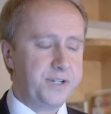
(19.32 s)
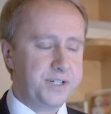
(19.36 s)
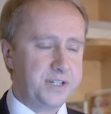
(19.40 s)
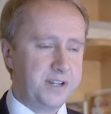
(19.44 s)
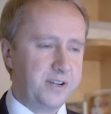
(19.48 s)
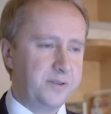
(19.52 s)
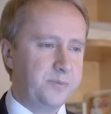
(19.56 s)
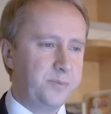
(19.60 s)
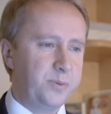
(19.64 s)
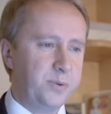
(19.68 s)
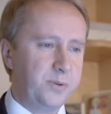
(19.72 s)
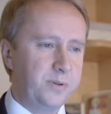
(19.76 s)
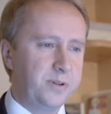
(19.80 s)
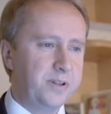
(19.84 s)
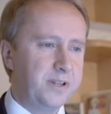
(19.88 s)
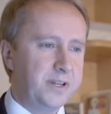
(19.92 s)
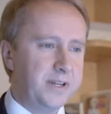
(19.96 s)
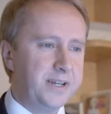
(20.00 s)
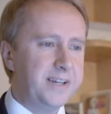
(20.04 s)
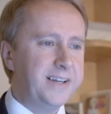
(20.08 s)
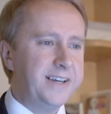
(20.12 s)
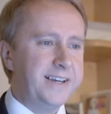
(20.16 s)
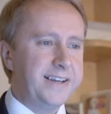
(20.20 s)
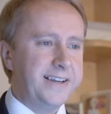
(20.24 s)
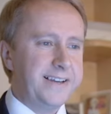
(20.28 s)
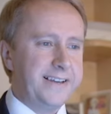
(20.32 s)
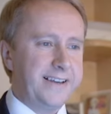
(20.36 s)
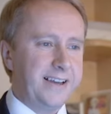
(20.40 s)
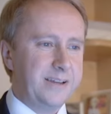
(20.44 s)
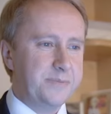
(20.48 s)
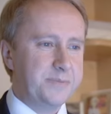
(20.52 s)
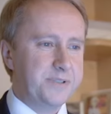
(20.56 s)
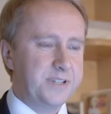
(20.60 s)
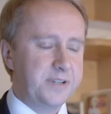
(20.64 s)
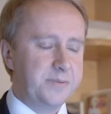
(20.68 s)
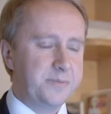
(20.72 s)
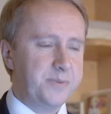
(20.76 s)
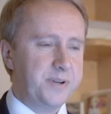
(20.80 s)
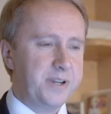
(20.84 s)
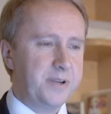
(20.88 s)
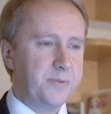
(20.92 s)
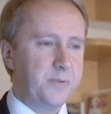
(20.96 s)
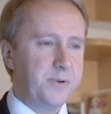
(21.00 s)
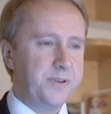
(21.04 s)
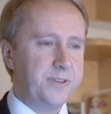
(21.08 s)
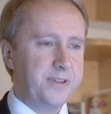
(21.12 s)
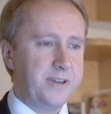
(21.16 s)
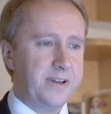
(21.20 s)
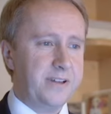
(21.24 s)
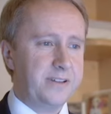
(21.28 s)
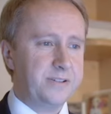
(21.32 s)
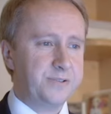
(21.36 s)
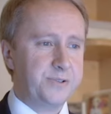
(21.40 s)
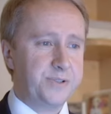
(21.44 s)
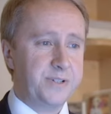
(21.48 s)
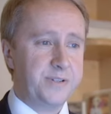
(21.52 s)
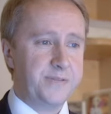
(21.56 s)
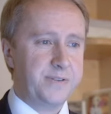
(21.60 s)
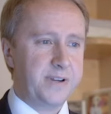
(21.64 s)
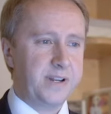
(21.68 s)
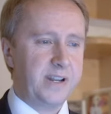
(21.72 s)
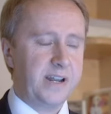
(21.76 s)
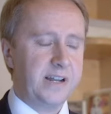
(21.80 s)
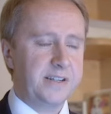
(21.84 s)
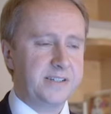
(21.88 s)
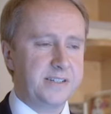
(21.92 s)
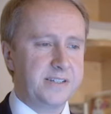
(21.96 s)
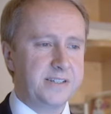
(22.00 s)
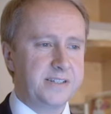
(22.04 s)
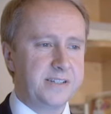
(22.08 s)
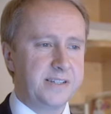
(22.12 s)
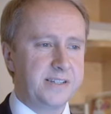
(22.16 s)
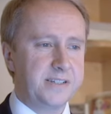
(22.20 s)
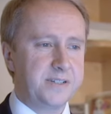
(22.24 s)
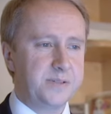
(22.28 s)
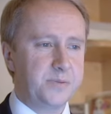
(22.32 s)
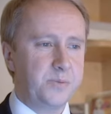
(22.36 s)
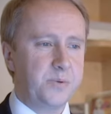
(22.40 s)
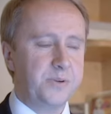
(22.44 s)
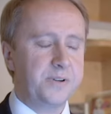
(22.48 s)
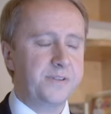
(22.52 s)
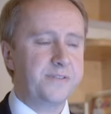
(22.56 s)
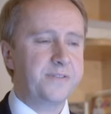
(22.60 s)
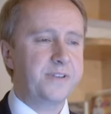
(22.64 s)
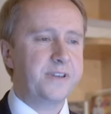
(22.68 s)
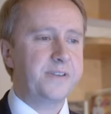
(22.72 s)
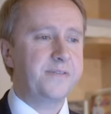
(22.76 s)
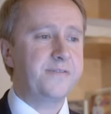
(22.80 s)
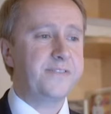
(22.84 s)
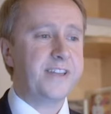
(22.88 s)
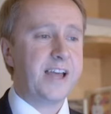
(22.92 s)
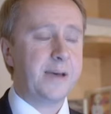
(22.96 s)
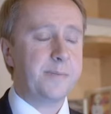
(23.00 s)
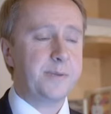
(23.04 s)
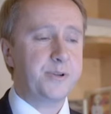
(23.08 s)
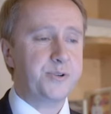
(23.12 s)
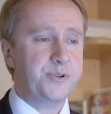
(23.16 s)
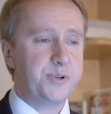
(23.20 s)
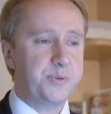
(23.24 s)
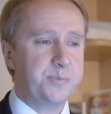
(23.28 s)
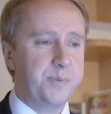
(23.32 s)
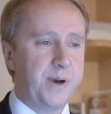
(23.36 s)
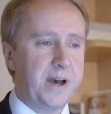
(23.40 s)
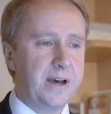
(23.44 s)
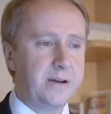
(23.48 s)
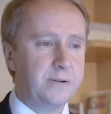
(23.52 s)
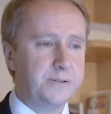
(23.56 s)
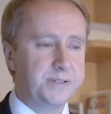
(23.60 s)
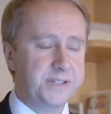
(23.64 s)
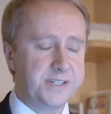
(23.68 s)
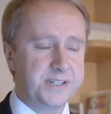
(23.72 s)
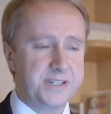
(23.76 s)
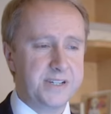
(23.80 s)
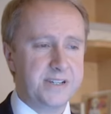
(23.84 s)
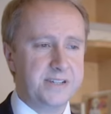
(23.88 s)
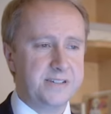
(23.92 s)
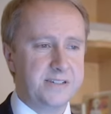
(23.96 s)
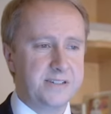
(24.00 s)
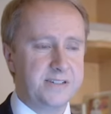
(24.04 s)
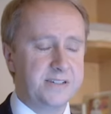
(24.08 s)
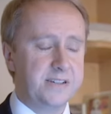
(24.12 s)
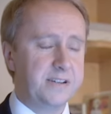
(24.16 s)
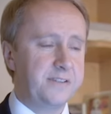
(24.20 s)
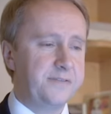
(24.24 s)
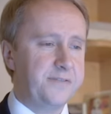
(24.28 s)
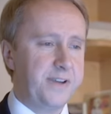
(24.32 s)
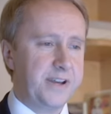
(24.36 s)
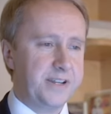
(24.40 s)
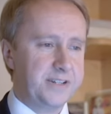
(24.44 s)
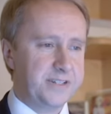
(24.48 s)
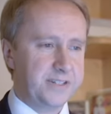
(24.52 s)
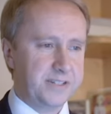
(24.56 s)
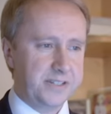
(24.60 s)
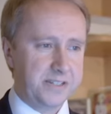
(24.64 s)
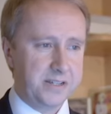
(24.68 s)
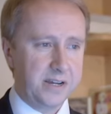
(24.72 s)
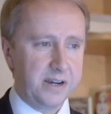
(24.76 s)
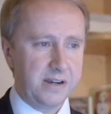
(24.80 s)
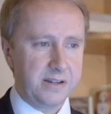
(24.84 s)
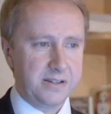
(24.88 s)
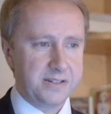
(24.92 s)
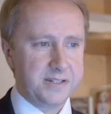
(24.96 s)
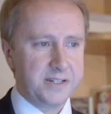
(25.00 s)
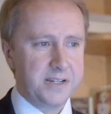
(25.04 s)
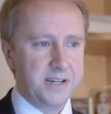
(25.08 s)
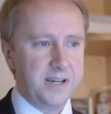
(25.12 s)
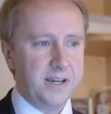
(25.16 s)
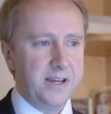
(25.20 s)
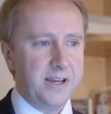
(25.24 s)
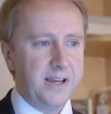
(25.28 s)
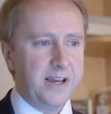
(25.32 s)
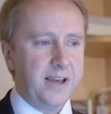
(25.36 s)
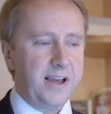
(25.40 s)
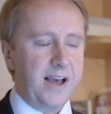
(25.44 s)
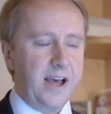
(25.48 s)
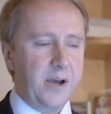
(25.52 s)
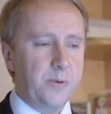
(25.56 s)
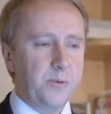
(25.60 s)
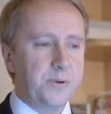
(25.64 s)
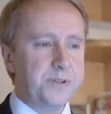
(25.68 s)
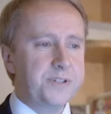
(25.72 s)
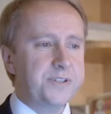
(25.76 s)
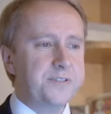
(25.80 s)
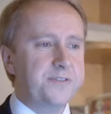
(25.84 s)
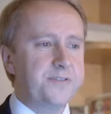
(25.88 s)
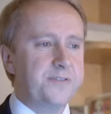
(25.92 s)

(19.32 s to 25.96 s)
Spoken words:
example, I'm somebody with ulcerative colitis. That's one of the inflammatory bowel diseases that affects the gut. I want to